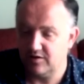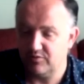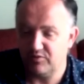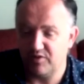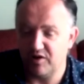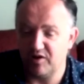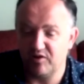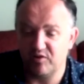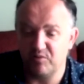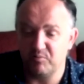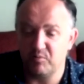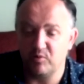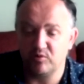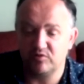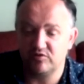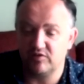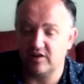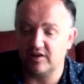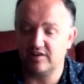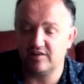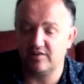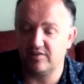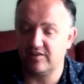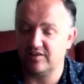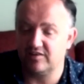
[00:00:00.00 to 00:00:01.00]
They're the most
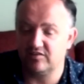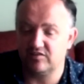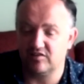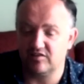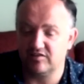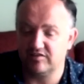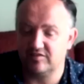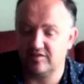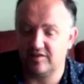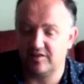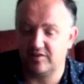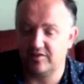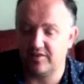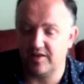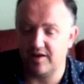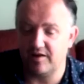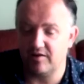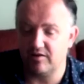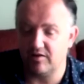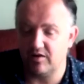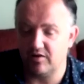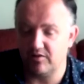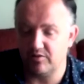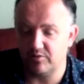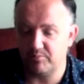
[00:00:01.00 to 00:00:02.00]
likely things you'll see
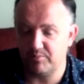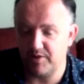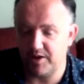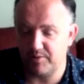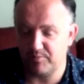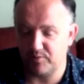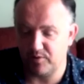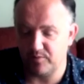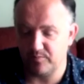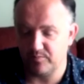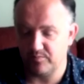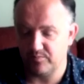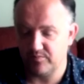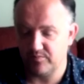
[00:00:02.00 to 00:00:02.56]
there on the paper.